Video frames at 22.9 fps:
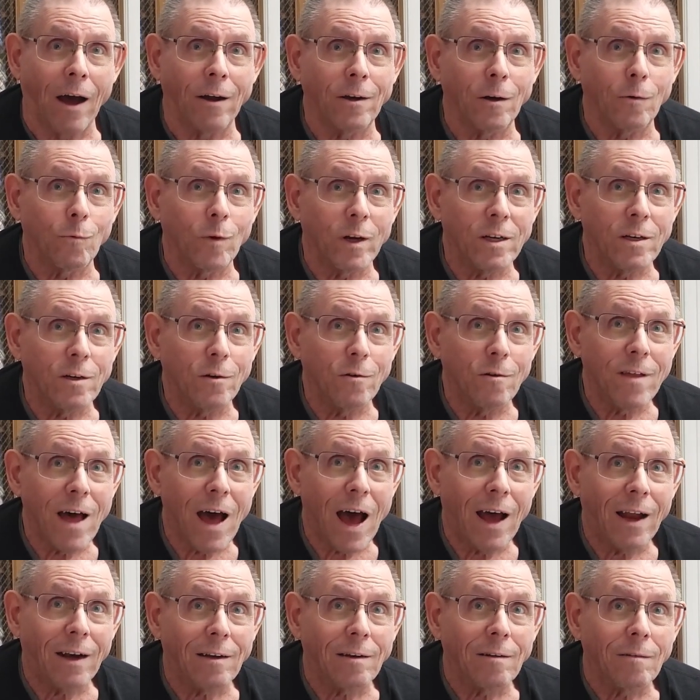Now, how did we do
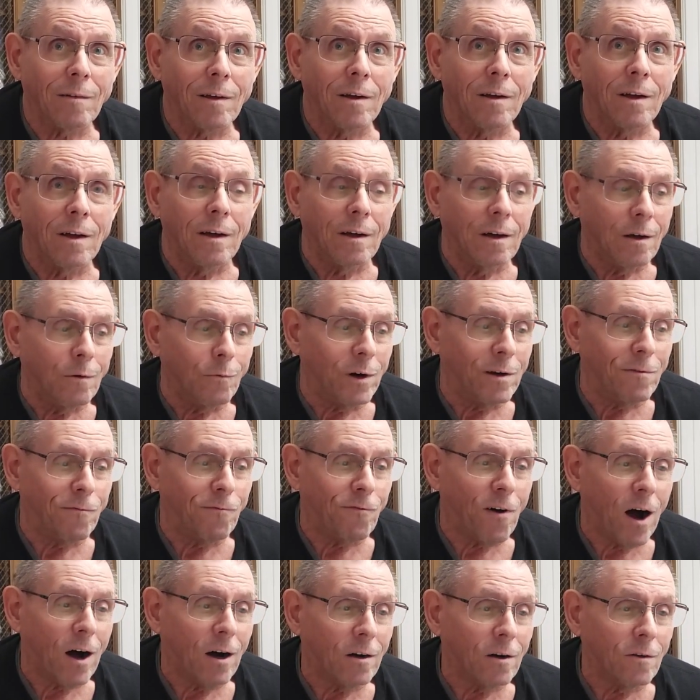that? We
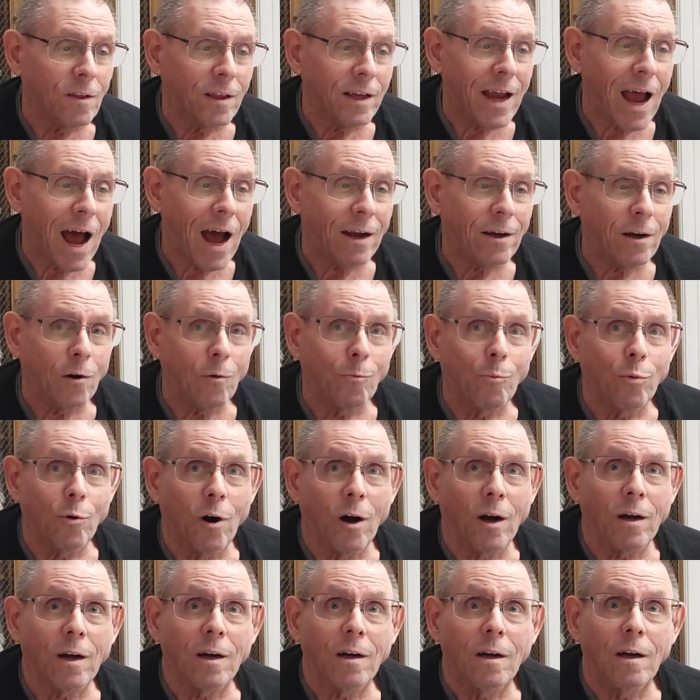followed the Atno
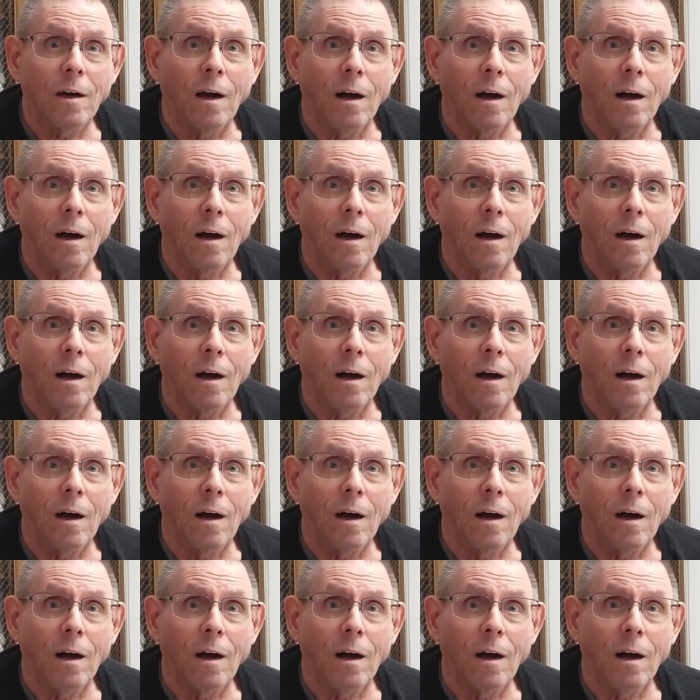Brook.